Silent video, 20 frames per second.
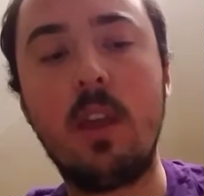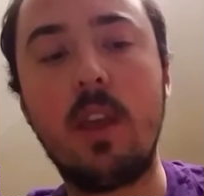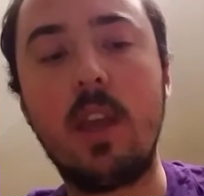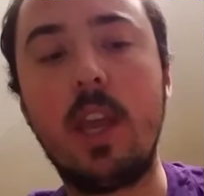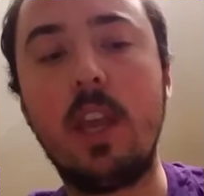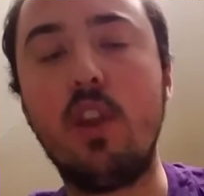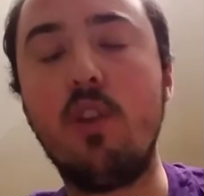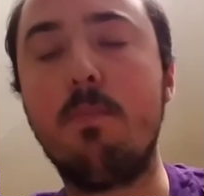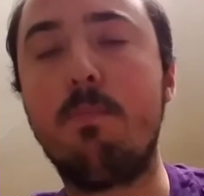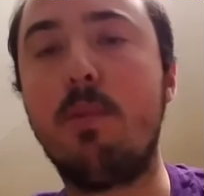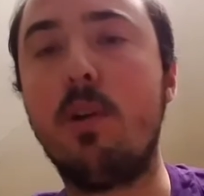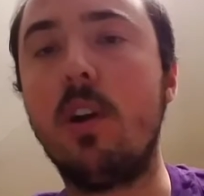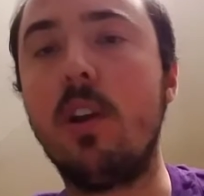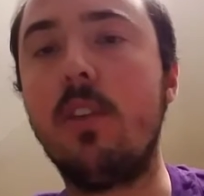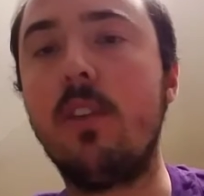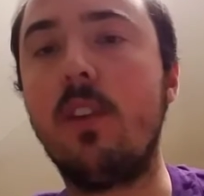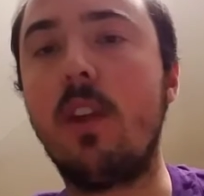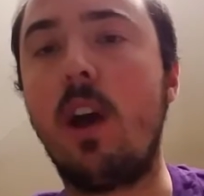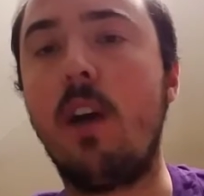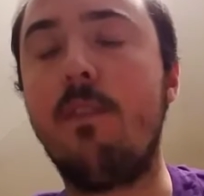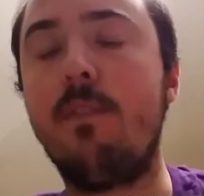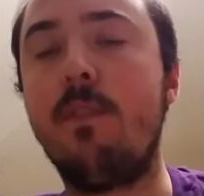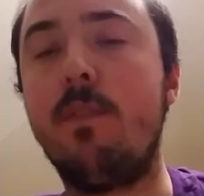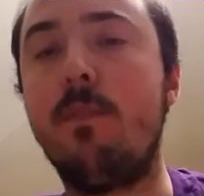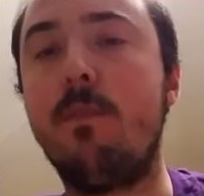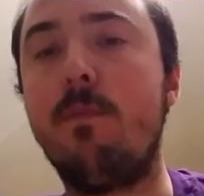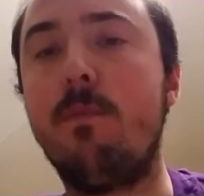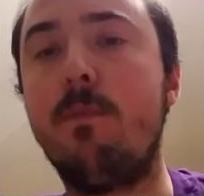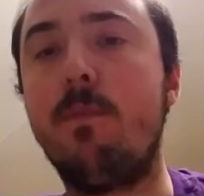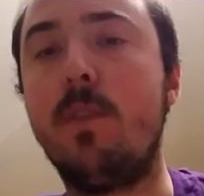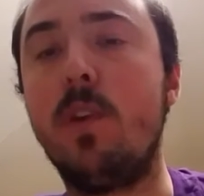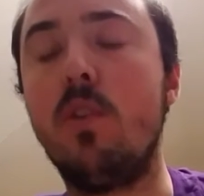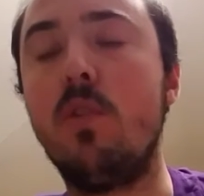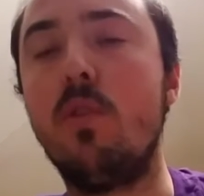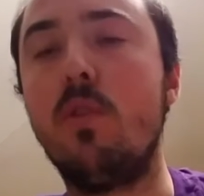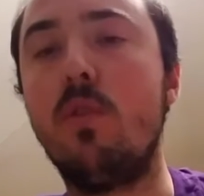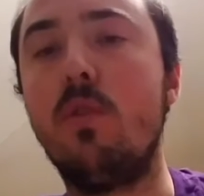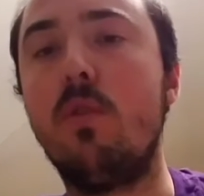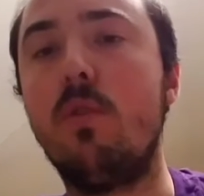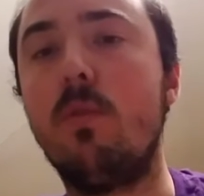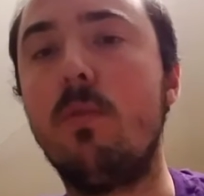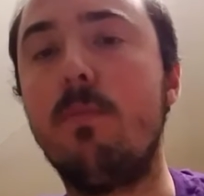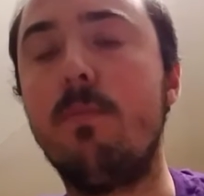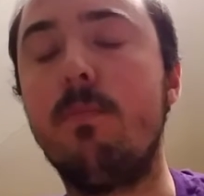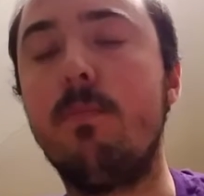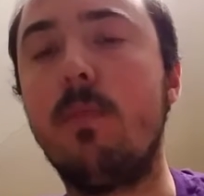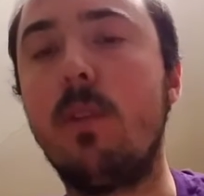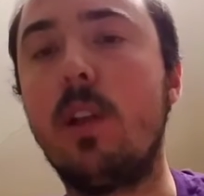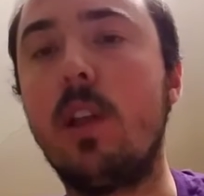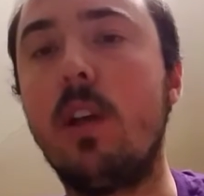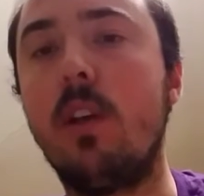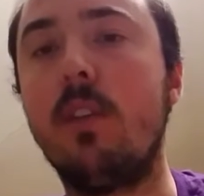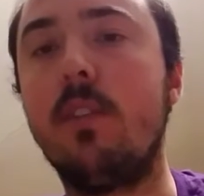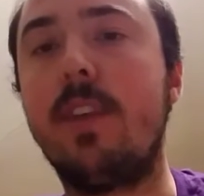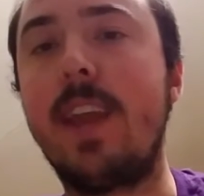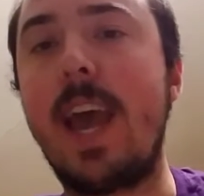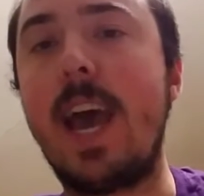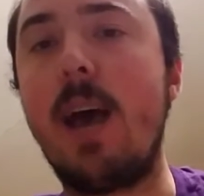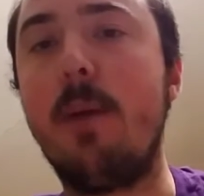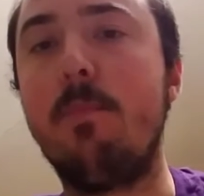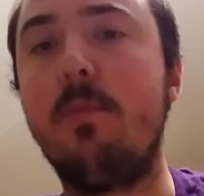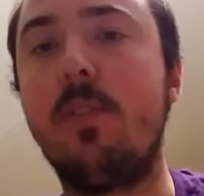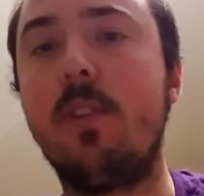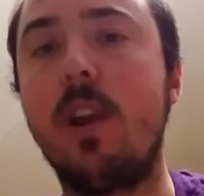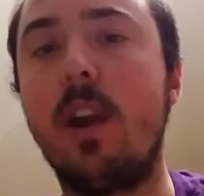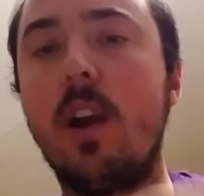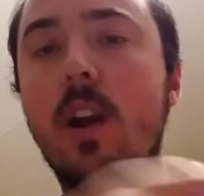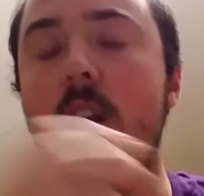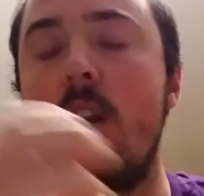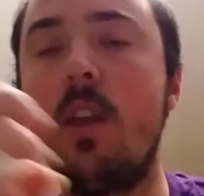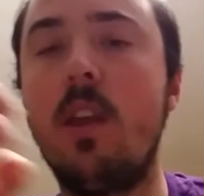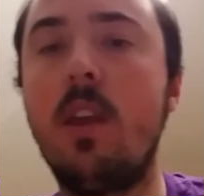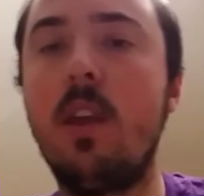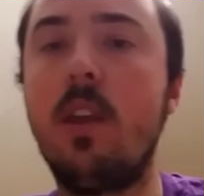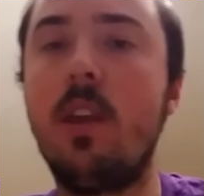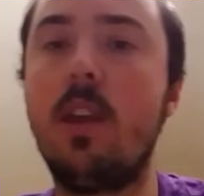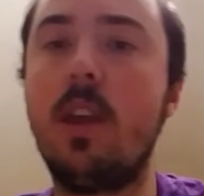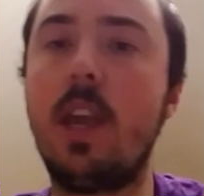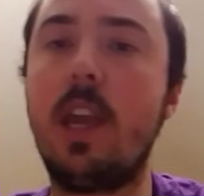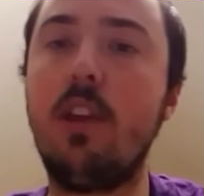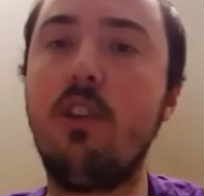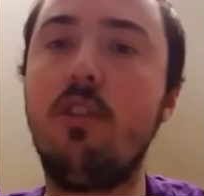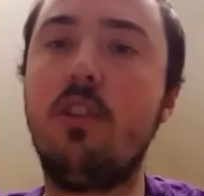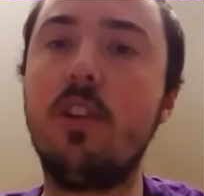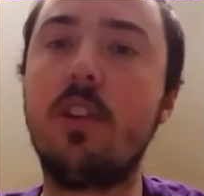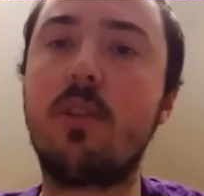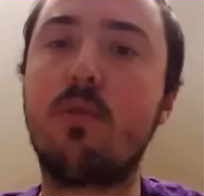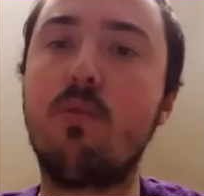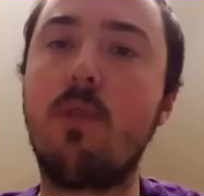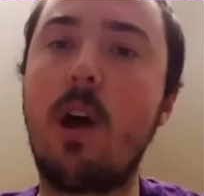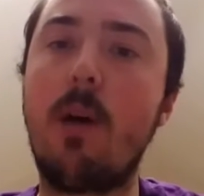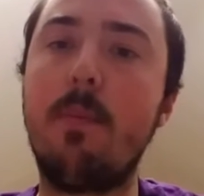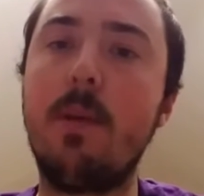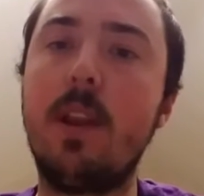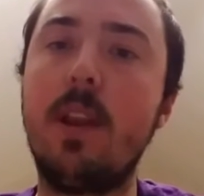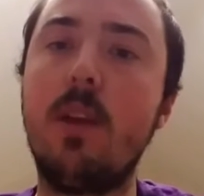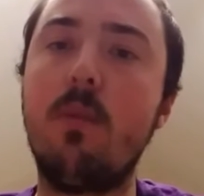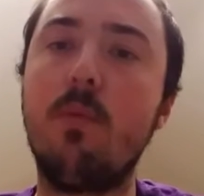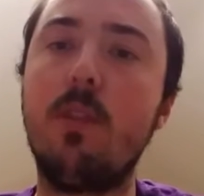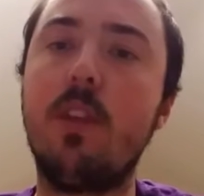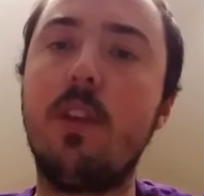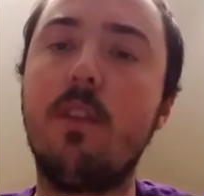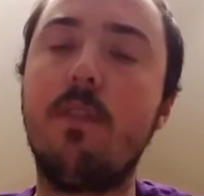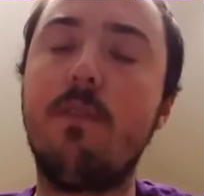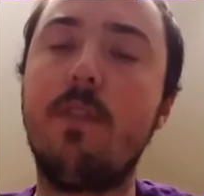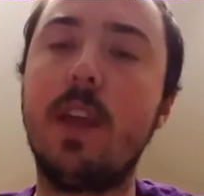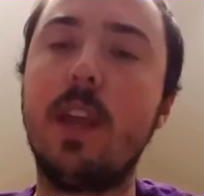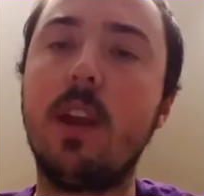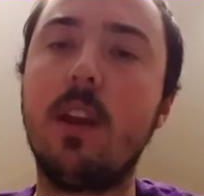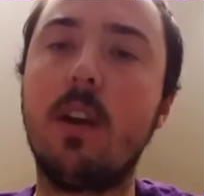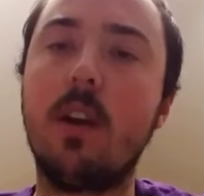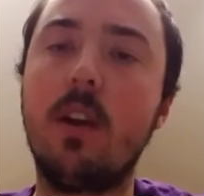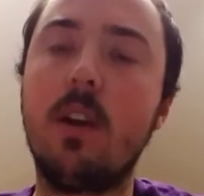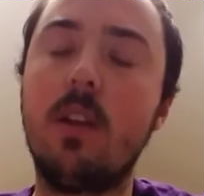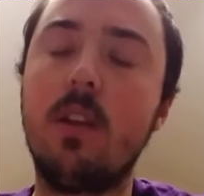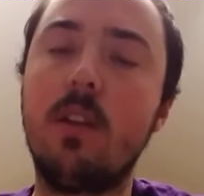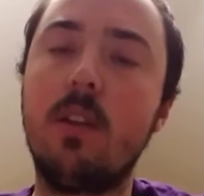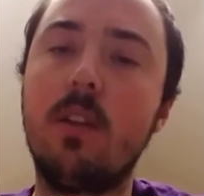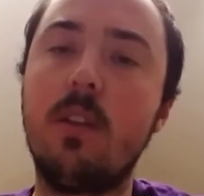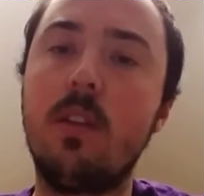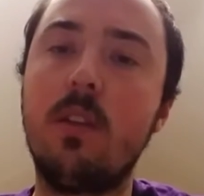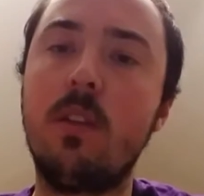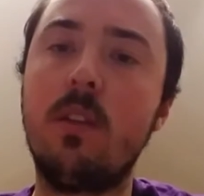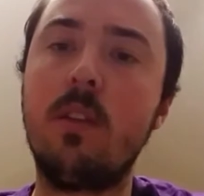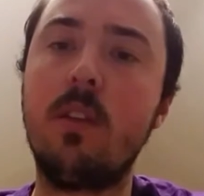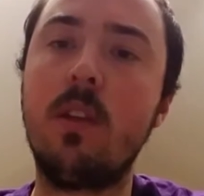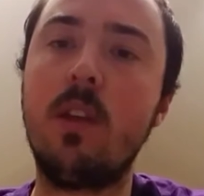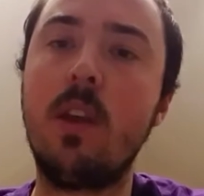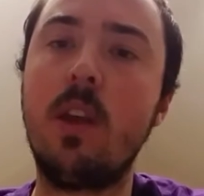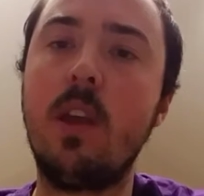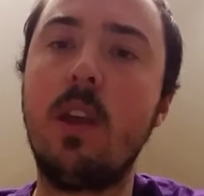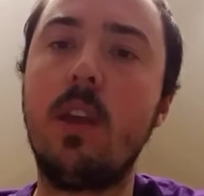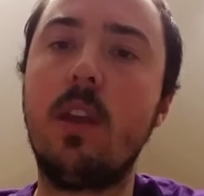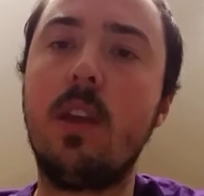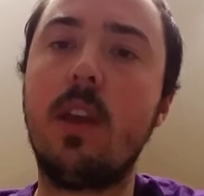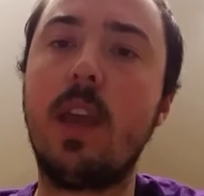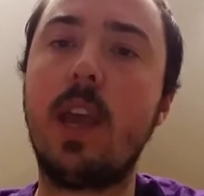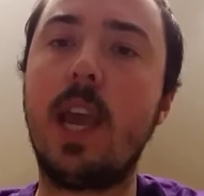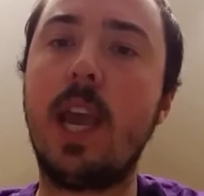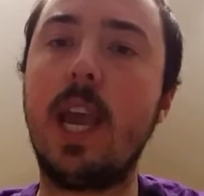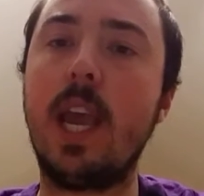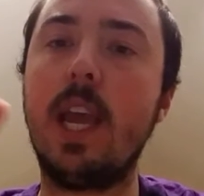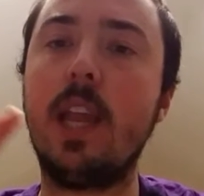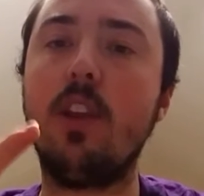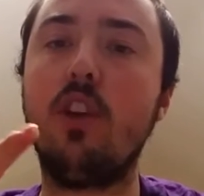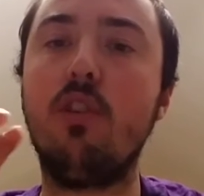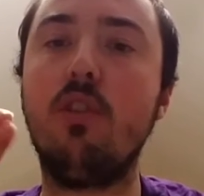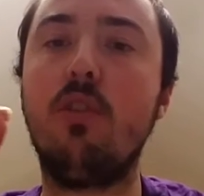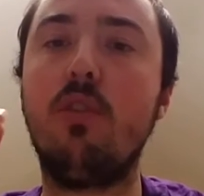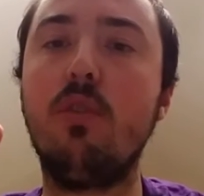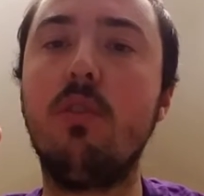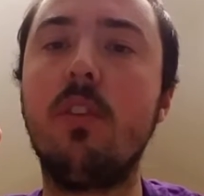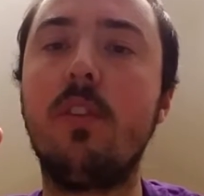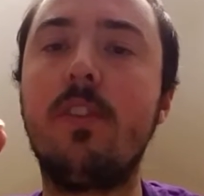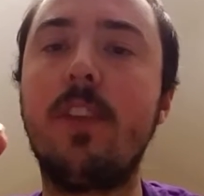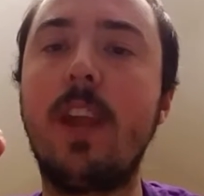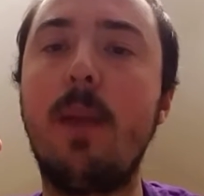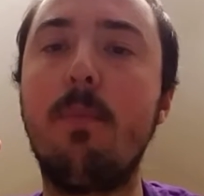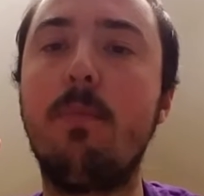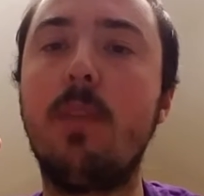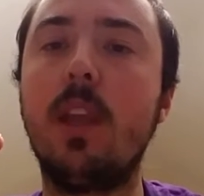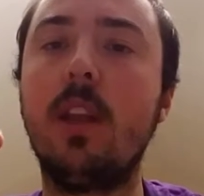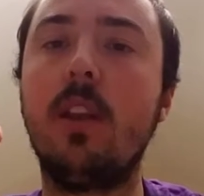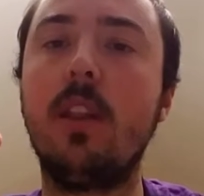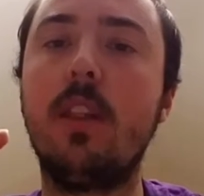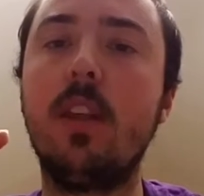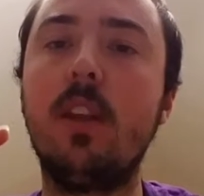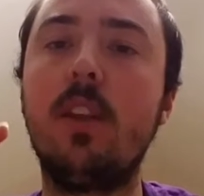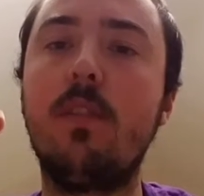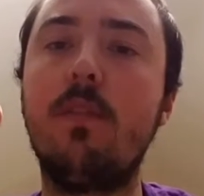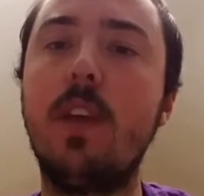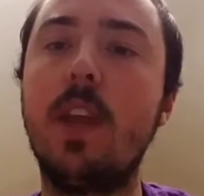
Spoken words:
And you put a few little dabs there, and you just rub it in with your finger. And you do the same thing to this